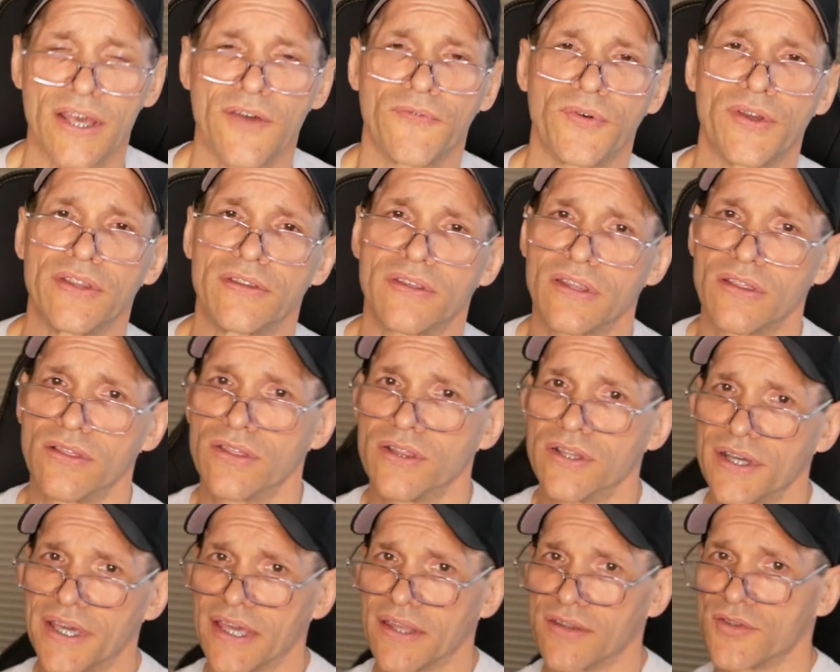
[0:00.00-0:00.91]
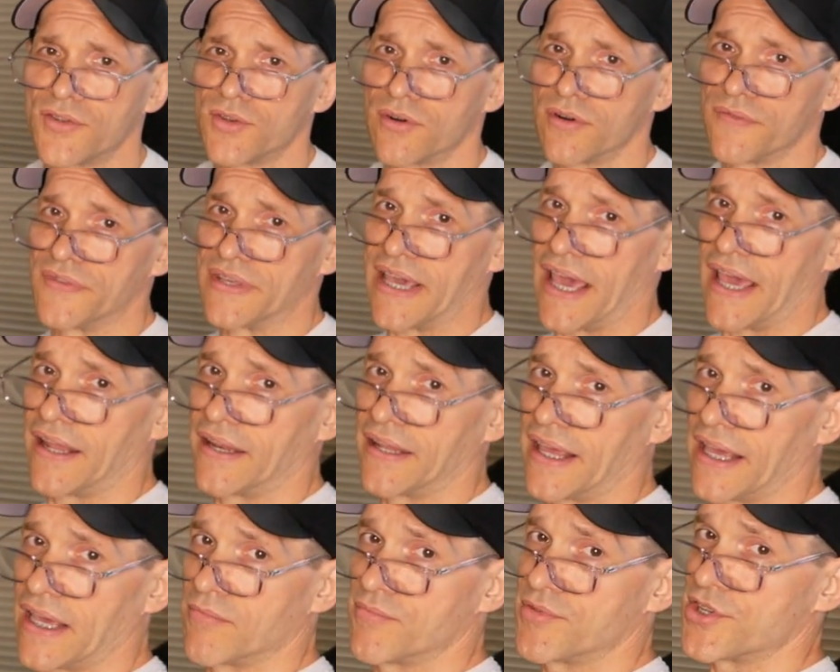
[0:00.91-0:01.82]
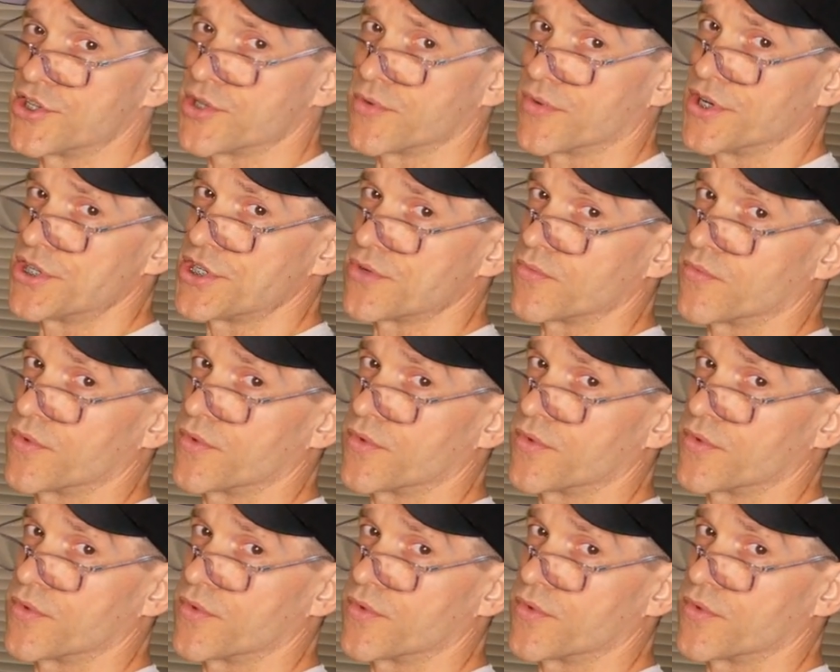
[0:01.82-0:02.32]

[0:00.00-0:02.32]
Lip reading: if we look at sort of the end game situation